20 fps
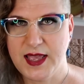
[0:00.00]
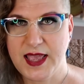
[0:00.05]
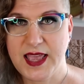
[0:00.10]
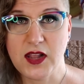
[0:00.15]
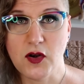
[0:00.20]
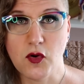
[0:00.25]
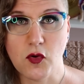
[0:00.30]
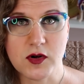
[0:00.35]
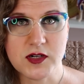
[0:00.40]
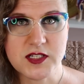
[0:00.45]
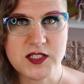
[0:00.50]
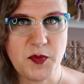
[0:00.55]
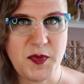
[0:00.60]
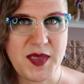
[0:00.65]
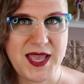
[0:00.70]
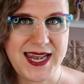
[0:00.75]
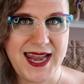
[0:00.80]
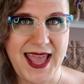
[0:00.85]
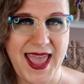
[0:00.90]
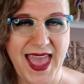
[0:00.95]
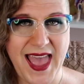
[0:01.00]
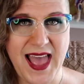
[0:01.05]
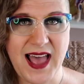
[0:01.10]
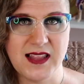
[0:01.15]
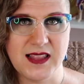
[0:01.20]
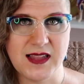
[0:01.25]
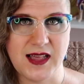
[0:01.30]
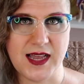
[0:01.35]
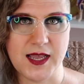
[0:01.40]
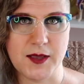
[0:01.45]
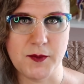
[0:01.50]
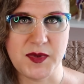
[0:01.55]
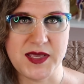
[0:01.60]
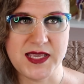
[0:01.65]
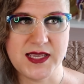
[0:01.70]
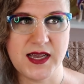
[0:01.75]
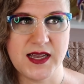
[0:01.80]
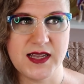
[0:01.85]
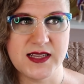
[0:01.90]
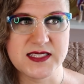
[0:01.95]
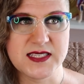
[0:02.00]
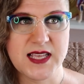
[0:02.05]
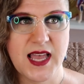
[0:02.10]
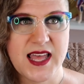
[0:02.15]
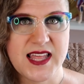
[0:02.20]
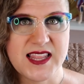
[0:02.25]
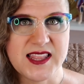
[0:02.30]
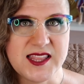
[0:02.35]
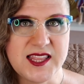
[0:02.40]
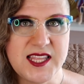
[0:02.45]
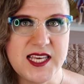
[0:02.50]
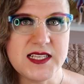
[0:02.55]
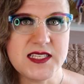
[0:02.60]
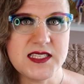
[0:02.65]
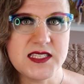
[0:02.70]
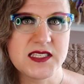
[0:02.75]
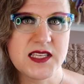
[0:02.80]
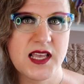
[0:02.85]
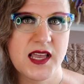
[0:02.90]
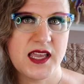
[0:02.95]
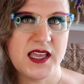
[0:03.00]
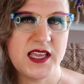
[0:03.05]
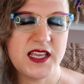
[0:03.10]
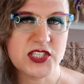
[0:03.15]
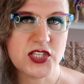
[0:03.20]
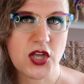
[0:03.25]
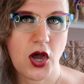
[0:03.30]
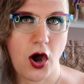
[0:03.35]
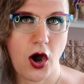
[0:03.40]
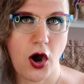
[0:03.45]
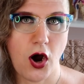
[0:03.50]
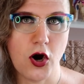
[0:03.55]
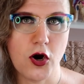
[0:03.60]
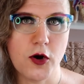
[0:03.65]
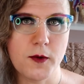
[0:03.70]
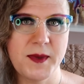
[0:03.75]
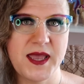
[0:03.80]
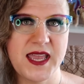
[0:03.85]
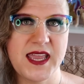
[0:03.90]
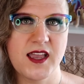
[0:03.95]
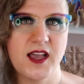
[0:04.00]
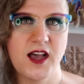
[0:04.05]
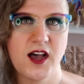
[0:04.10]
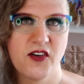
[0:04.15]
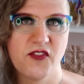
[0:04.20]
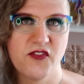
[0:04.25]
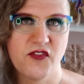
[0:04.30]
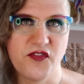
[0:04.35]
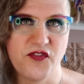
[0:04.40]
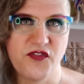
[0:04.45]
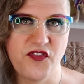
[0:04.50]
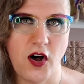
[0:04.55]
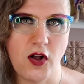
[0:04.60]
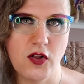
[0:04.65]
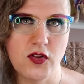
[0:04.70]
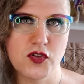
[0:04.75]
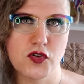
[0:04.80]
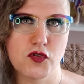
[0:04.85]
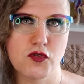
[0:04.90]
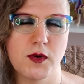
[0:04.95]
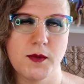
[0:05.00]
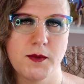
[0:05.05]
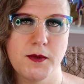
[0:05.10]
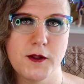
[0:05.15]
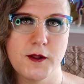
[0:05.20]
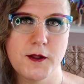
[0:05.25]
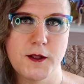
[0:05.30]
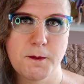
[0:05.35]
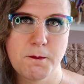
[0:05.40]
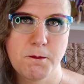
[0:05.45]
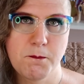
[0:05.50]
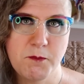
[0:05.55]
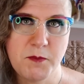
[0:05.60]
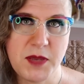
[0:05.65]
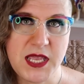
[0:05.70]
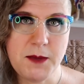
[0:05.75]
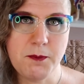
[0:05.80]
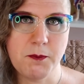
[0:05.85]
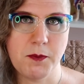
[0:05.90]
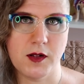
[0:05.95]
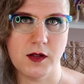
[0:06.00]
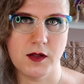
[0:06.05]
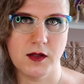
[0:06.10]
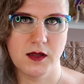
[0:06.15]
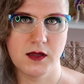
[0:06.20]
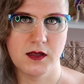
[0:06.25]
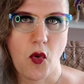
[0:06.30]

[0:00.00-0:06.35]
in order to be an ally, because this is harming vulnerable people.